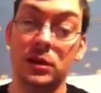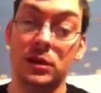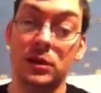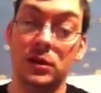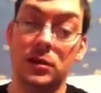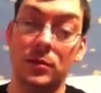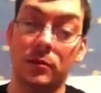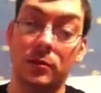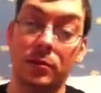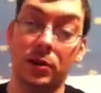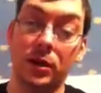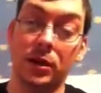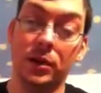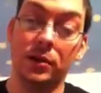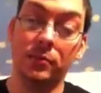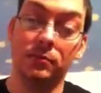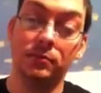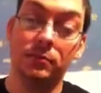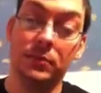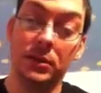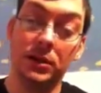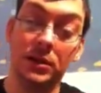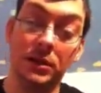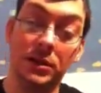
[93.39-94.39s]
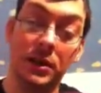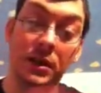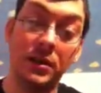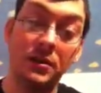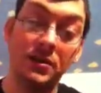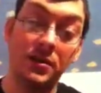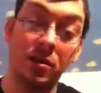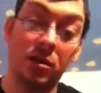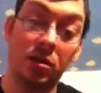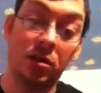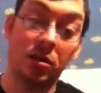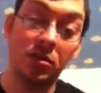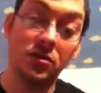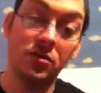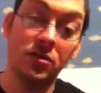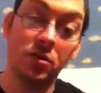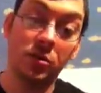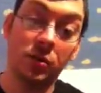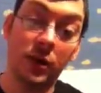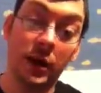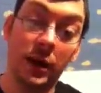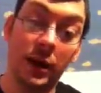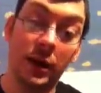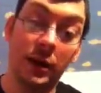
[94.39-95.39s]
But he does also
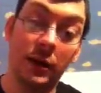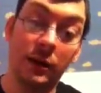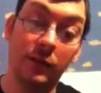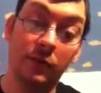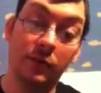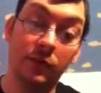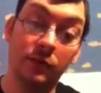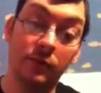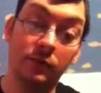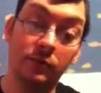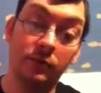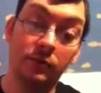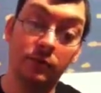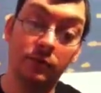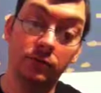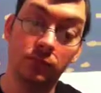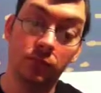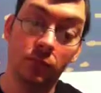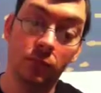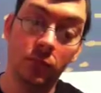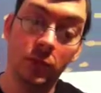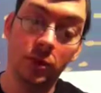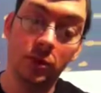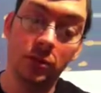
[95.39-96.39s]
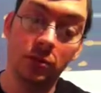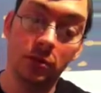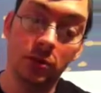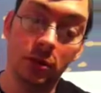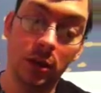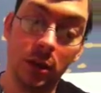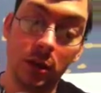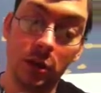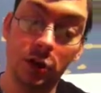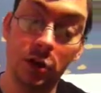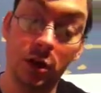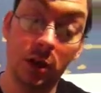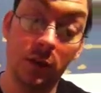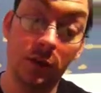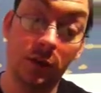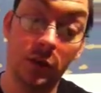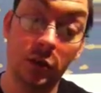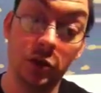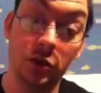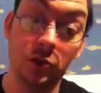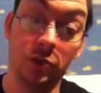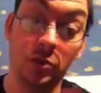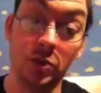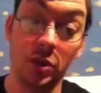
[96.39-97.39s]
have one electronic feature,
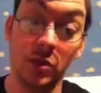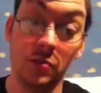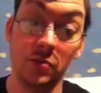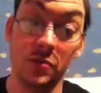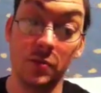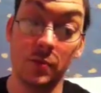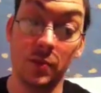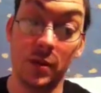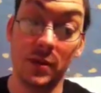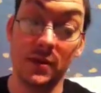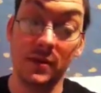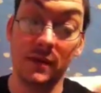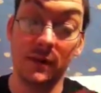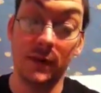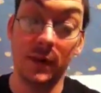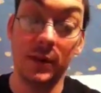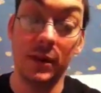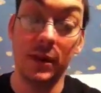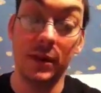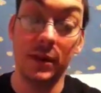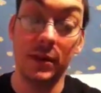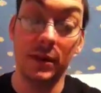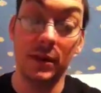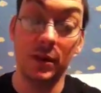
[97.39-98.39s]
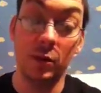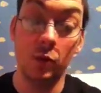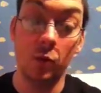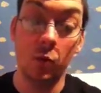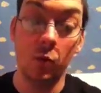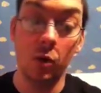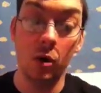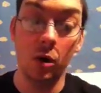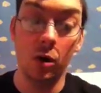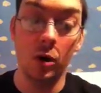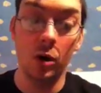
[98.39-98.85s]
which I was surprised to find that did work.